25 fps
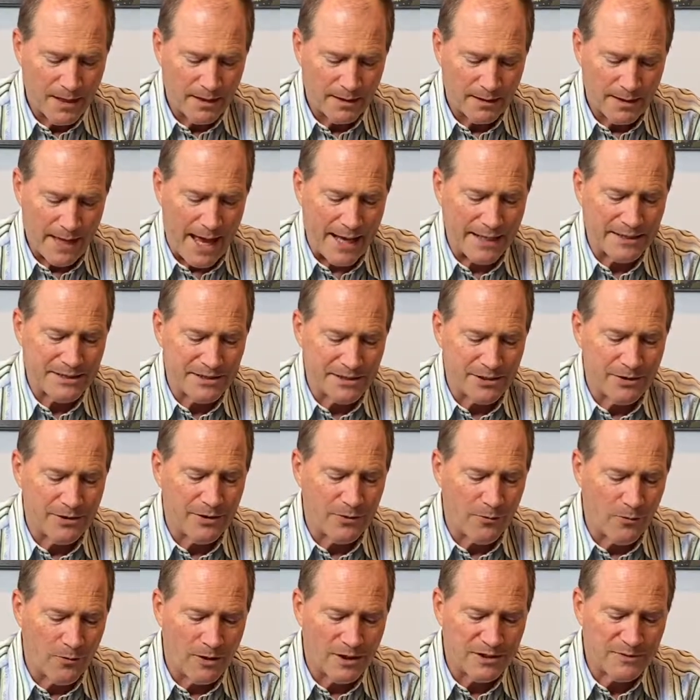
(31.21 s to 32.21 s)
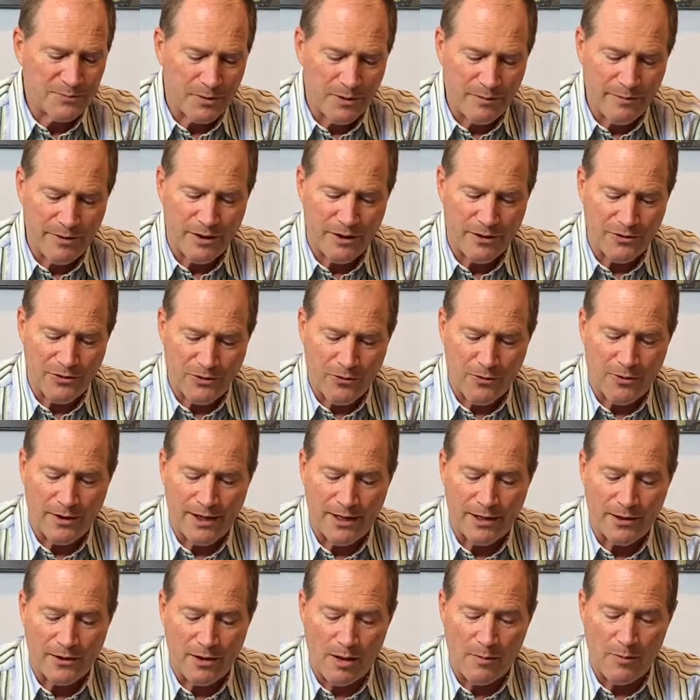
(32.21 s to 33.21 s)
Last year, the world's premier
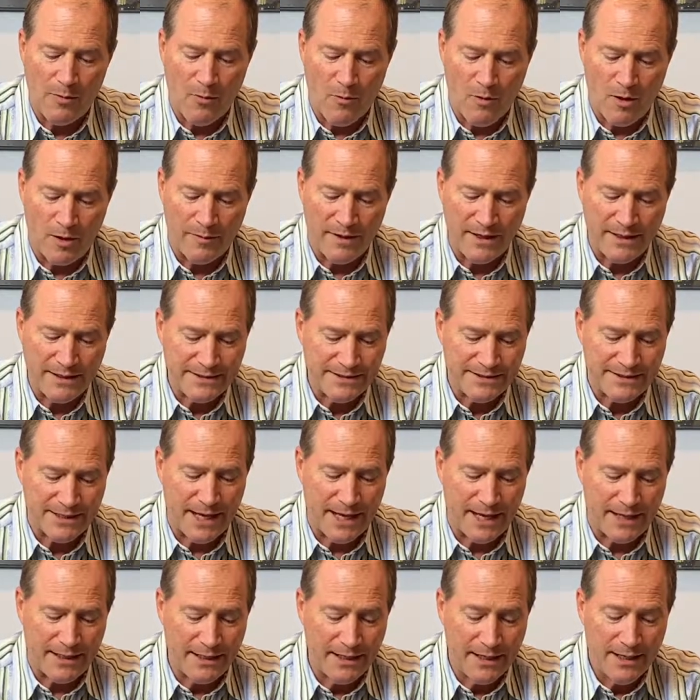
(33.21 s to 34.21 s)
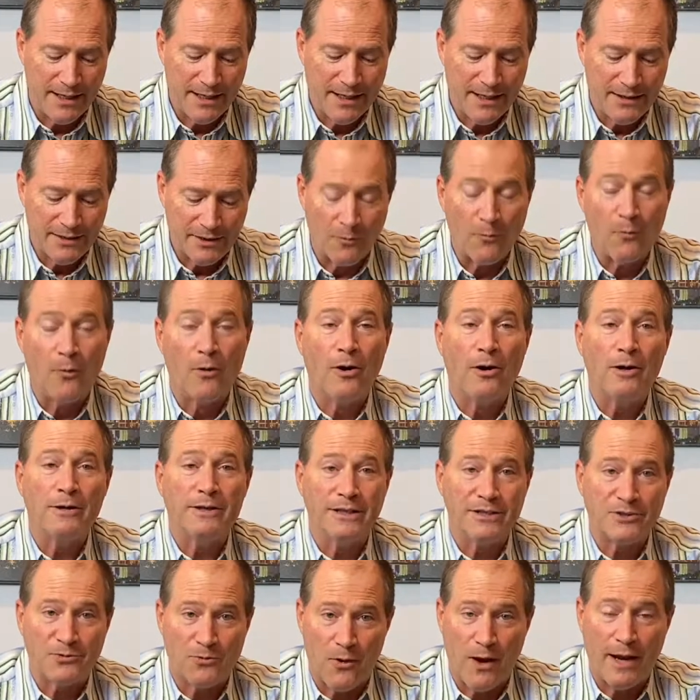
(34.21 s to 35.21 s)
authority on global warming said the world
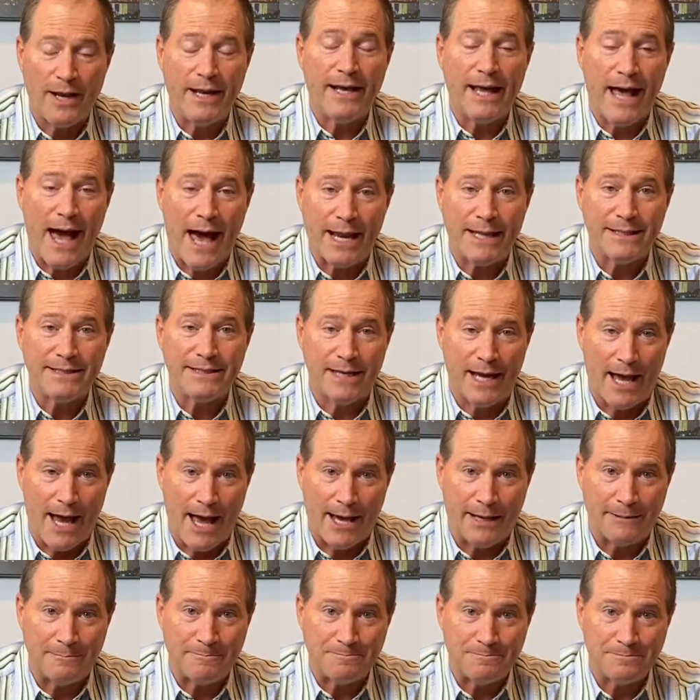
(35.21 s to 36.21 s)
is running out of time.